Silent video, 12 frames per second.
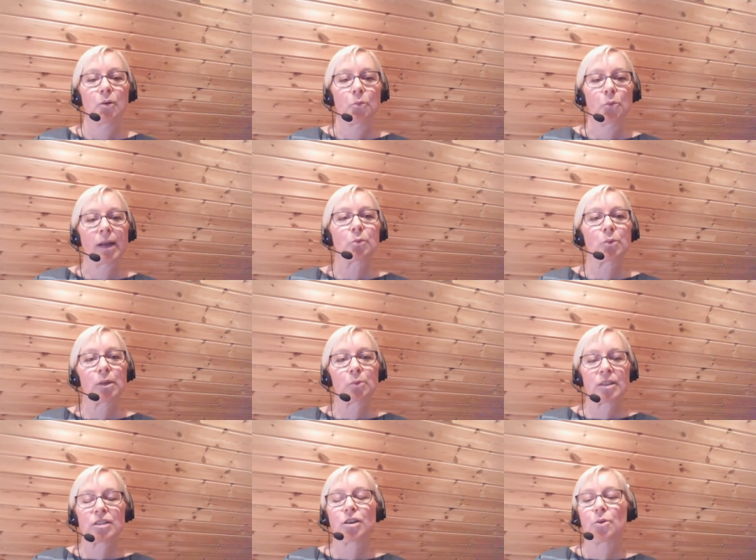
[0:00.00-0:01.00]
when will
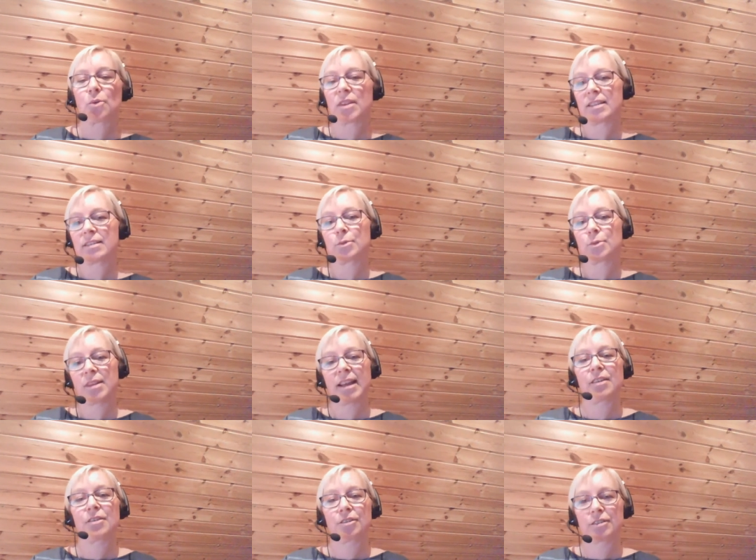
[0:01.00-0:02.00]
we show this to the
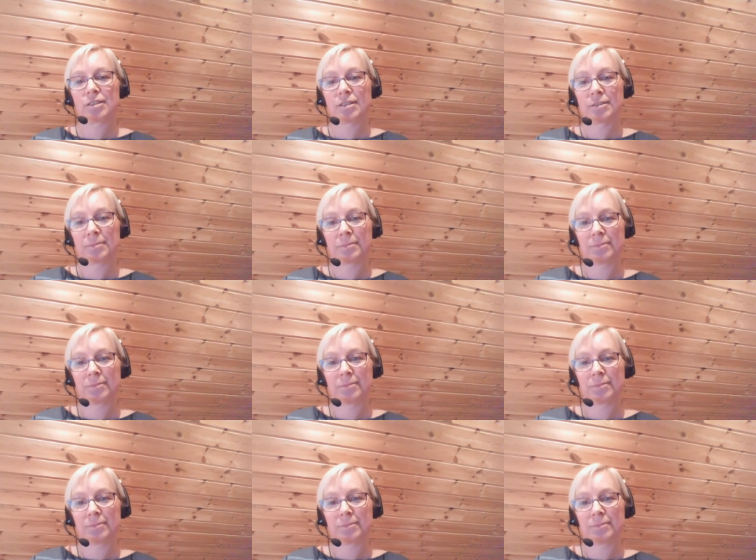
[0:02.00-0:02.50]
others?